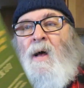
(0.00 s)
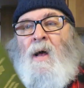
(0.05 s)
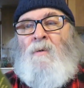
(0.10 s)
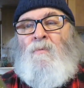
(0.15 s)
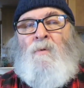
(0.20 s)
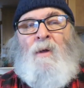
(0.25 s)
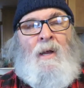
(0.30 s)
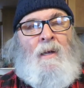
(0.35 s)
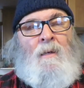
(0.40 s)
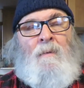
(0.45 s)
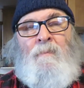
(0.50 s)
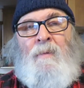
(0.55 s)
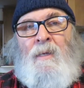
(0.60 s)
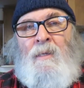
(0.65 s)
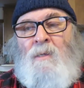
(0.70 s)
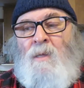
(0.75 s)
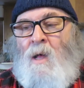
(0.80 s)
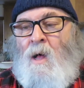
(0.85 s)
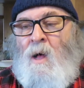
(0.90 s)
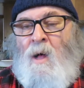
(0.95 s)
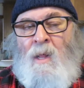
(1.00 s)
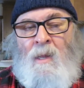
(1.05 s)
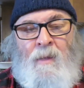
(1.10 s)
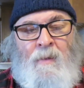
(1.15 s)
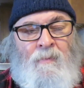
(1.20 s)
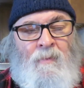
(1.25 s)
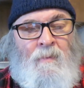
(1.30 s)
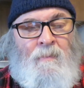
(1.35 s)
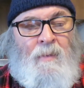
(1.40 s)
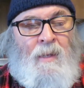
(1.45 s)
I recommend all
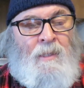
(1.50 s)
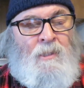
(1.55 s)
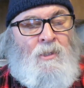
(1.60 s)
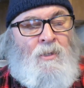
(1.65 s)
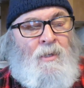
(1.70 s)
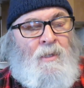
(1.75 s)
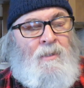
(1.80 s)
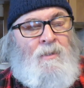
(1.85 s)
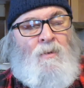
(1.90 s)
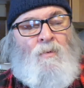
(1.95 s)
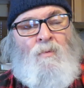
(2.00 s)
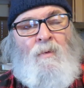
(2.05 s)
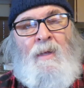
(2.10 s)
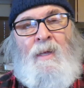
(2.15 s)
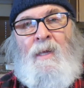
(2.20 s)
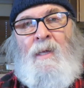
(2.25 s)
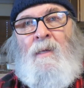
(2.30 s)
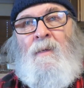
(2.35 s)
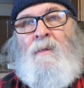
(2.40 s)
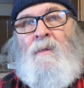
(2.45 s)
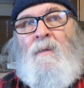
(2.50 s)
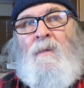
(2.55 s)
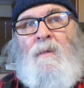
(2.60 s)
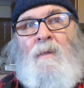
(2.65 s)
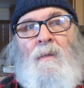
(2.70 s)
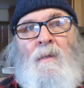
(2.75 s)
of them. It's good to read